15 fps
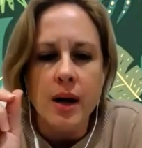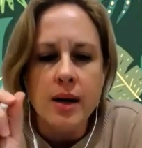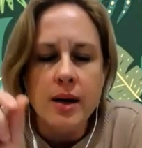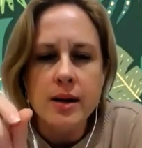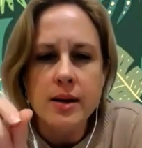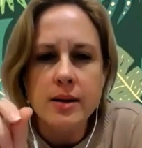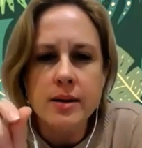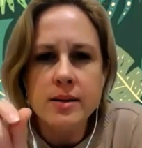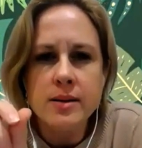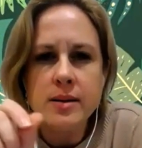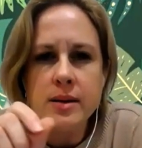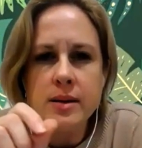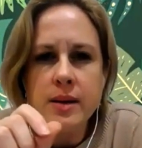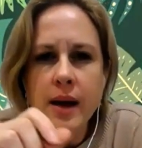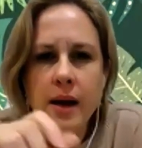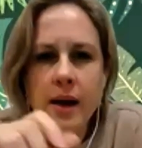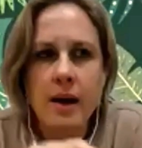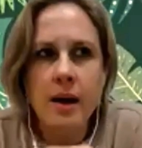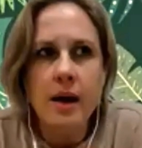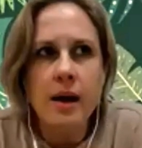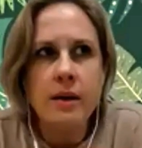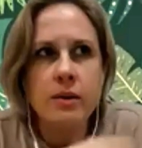is that,
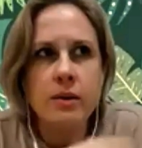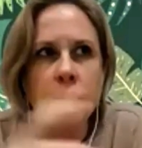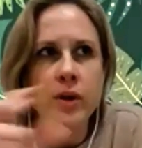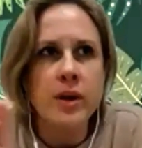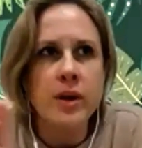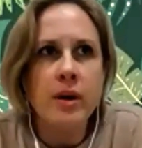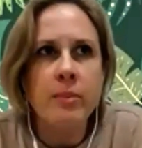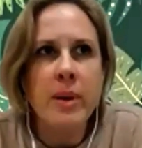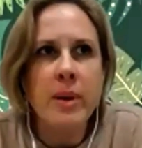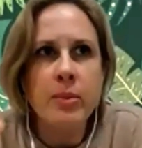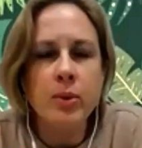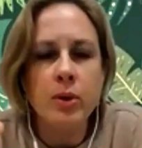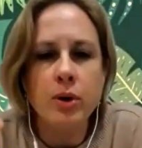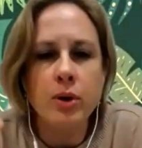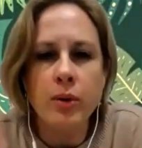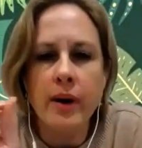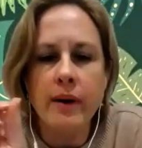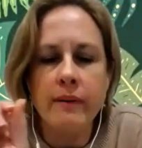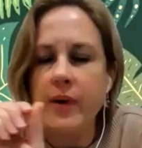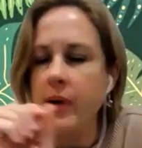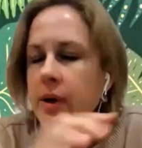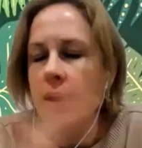there are people who are
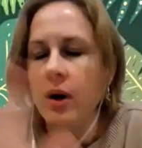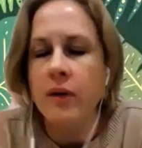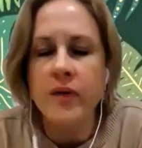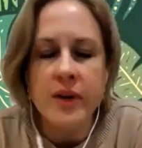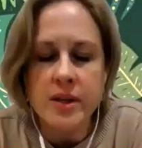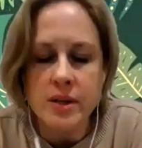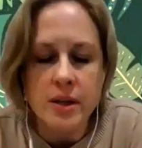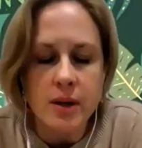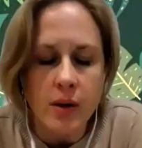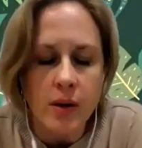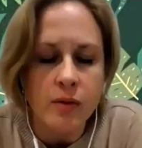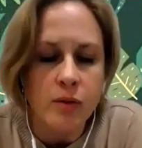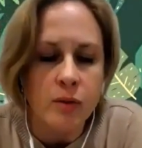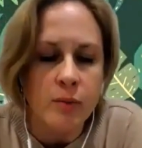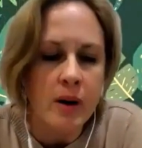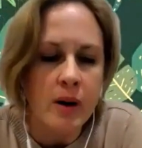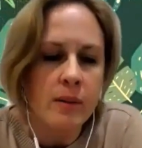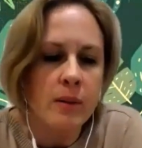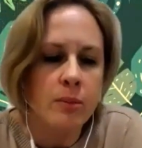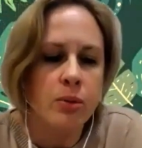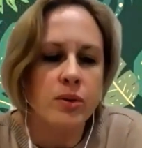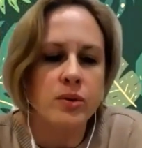very obviously going through
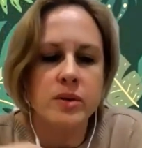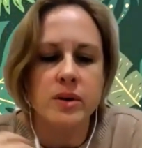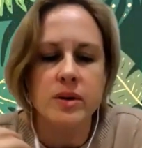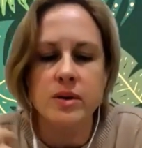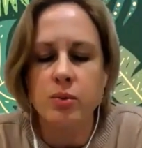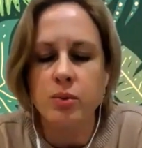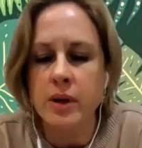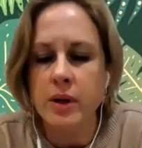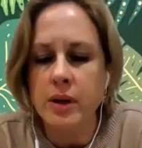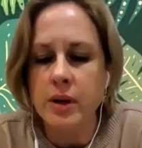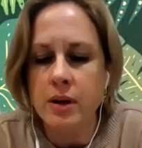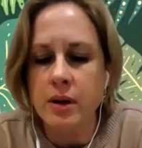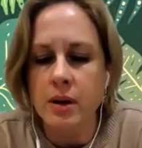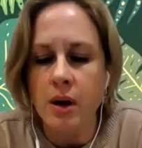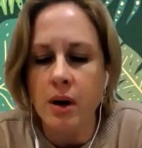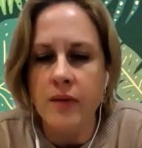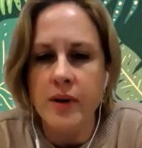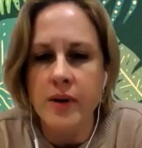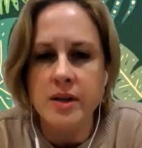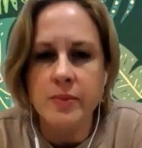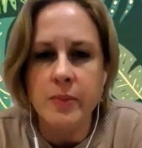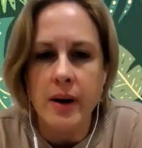perimenopause, and it's really
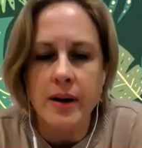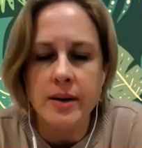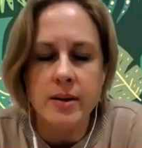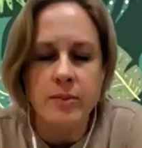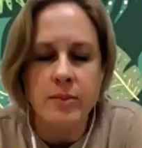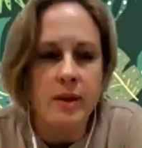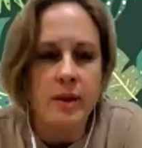obvious by some of the